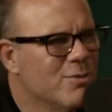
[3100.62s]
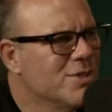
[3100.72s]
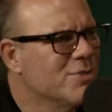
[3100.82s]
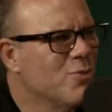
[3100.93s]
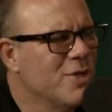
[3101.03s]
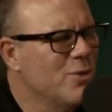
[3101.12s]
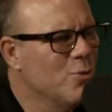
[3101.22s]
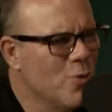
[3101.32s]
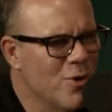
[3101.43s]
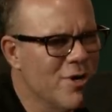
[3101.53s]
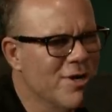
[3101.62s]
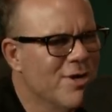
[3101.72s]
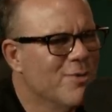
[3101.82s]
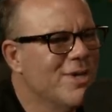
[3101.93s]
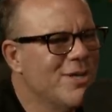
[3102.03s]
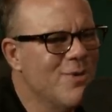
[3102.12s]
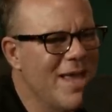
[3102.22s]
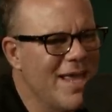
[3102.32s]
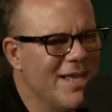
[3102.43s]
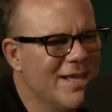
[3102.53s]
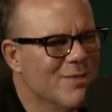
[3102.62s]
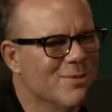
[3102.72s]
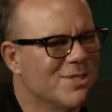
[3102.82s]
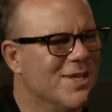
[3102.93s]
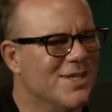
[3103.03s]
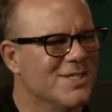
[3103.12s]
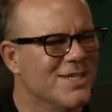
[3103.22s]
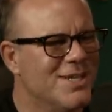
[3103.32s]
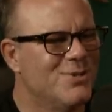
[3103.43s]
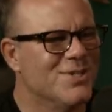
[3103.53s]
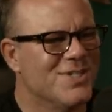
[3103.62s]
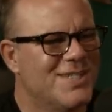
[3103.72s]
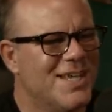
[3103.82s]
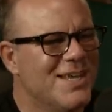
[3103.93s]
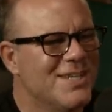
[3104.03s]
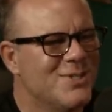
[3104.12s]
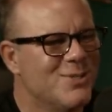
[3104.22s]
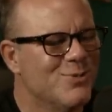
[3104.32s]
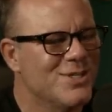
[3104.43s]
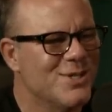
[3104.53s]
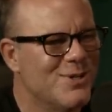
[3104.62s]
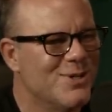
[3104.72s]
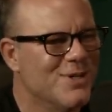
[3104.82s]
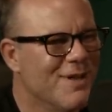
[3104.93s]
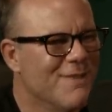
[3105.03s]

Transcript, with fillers: was what you wore, what you ate. There was just you just did as you were told.